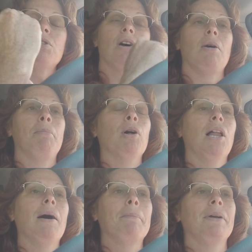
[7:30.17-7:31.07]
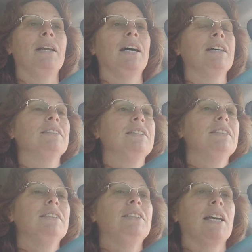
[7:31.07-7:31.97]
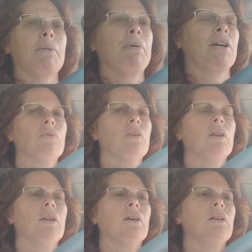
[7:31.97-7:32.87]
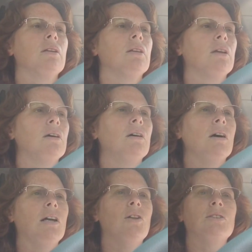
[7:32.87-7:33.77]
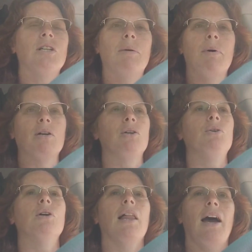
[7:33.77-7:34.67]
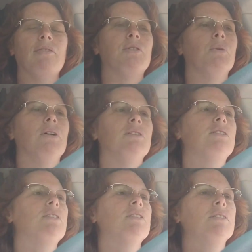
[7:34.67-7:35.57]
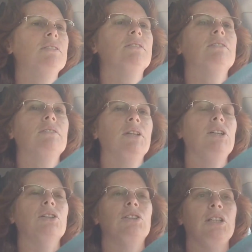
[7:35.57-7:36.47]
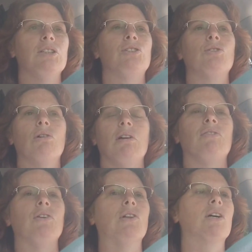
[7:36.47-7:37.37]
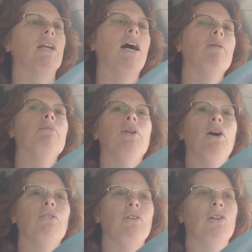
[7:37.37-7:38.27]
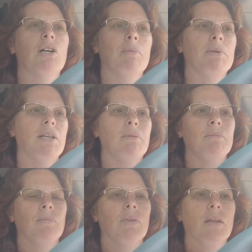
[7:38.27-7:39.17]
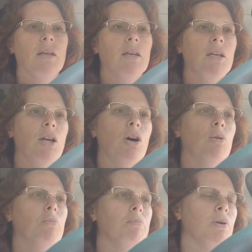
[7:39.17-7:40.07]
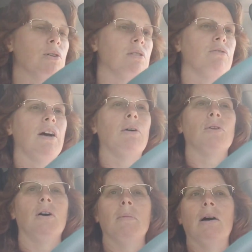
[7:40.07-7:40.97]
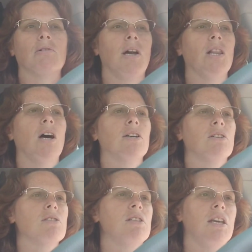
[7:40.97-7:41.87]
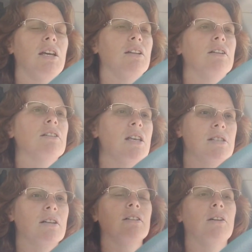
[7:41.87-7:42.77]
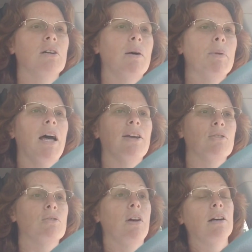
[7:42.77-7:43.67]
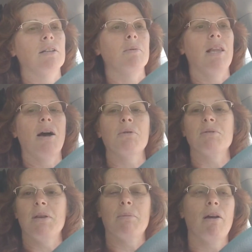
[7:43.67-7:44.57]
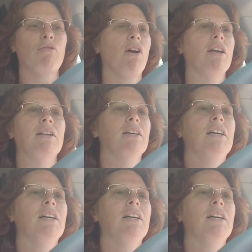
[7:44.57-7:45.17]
We saw him pull up and take a picture. I looked it up on Google afterwards, and you'll see the story if you look it up. You know, if you look up a dead, you know, person found on Mount Greylock, you'll see it. It says that, you know, a couple hikers found him, and that was me and my friend.